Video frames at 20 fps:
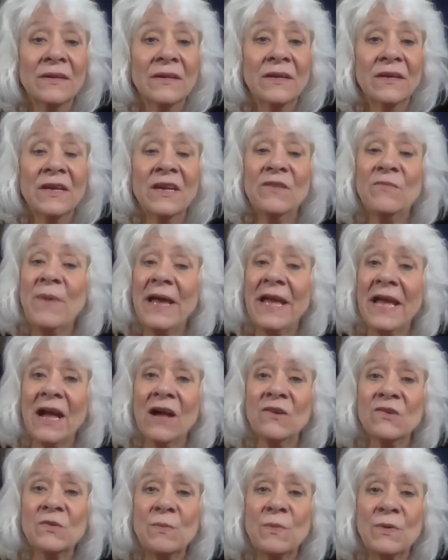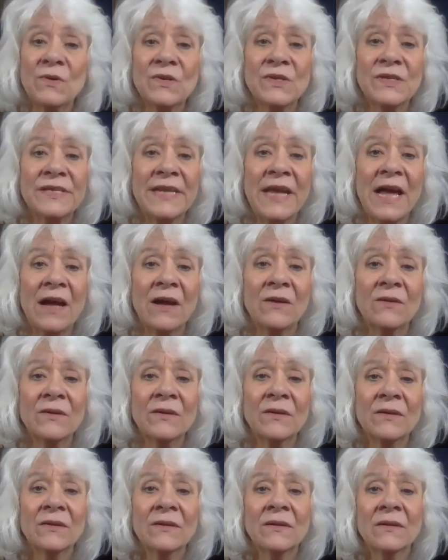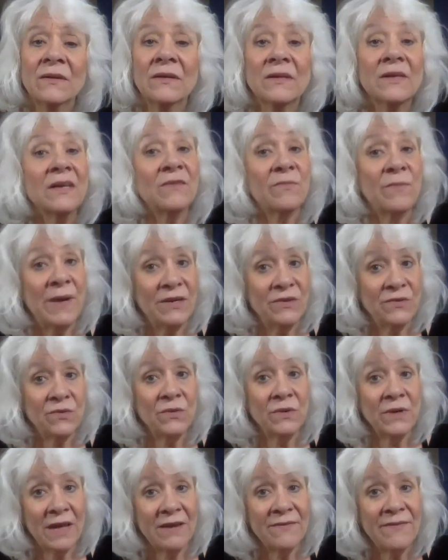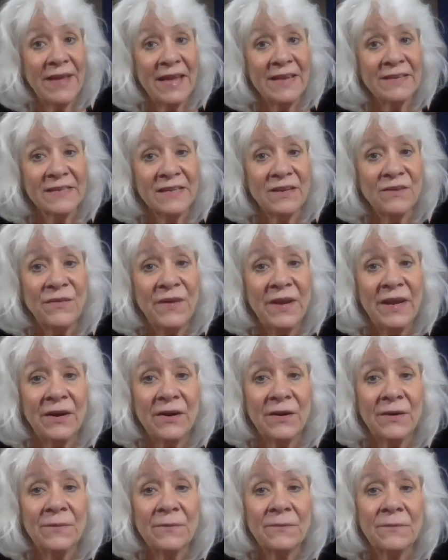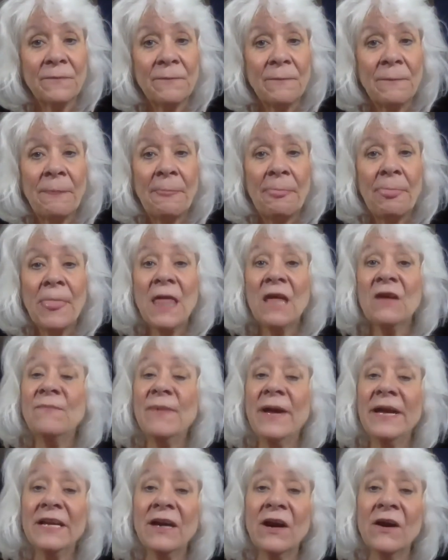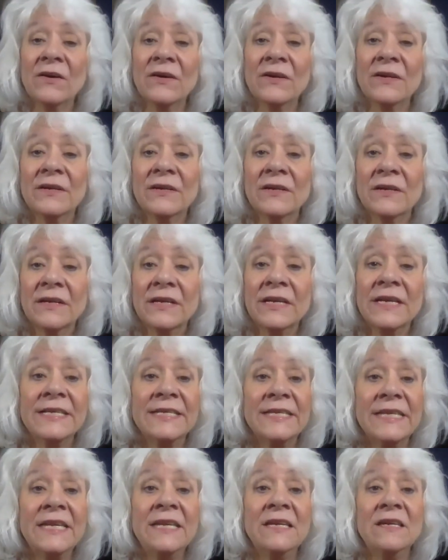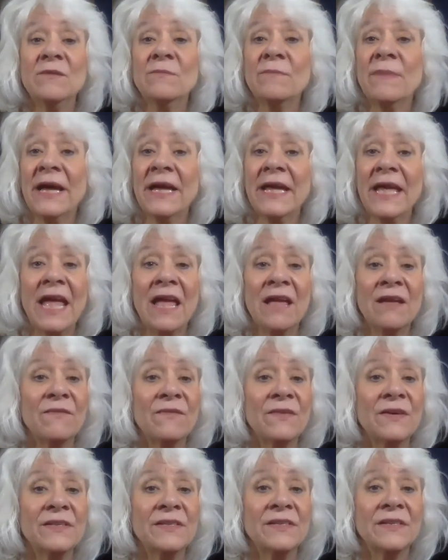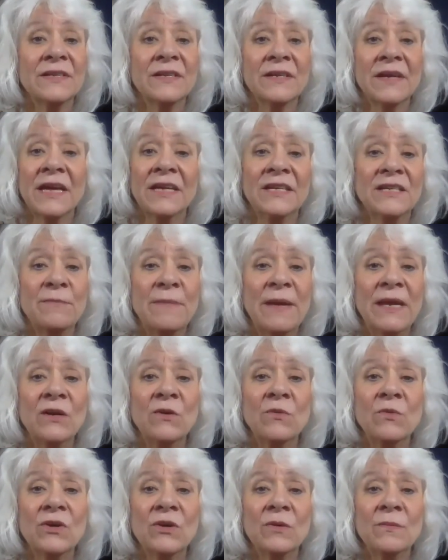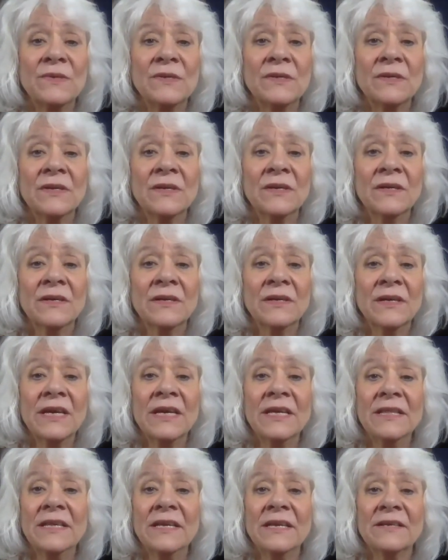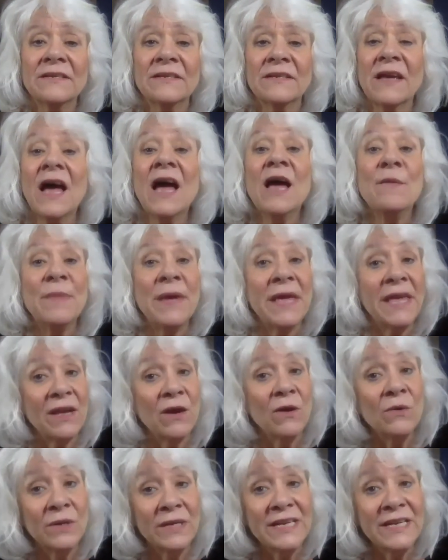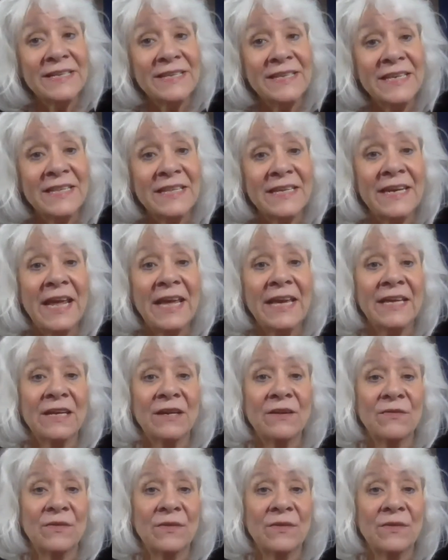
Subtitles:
If my house burns down, if my true love has an affair, if my garden is eaten by aphids and tomato worms, in this I may only see the negative.